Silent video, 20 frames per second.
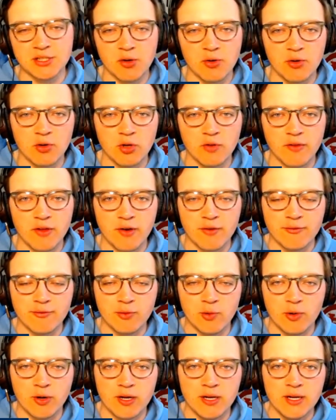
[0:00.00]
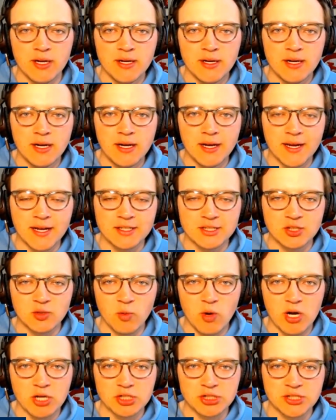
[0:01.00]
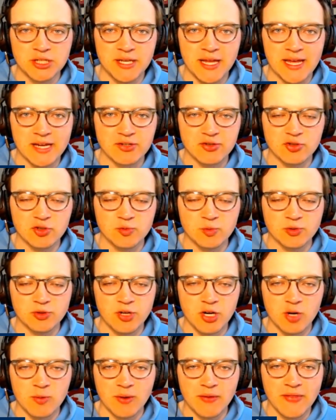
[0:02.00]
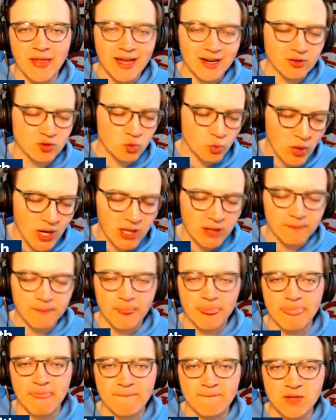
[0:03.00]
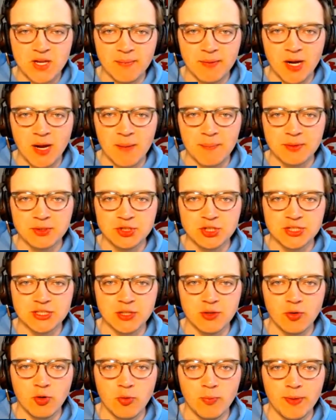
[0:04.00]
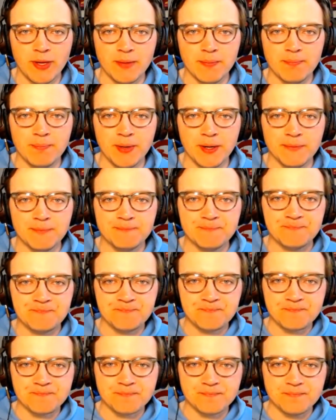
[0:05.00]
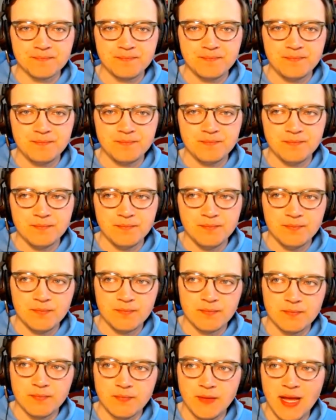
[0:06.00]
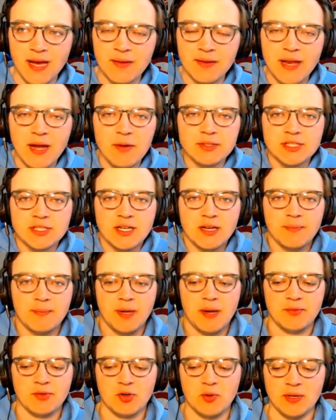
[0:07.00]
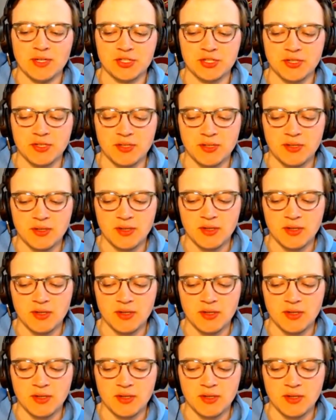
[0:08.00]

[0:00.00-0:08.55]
Local over there in Florida against the Washington Nationals. We'll talk about that as well coming up in just a little bit. But now it becomes a question.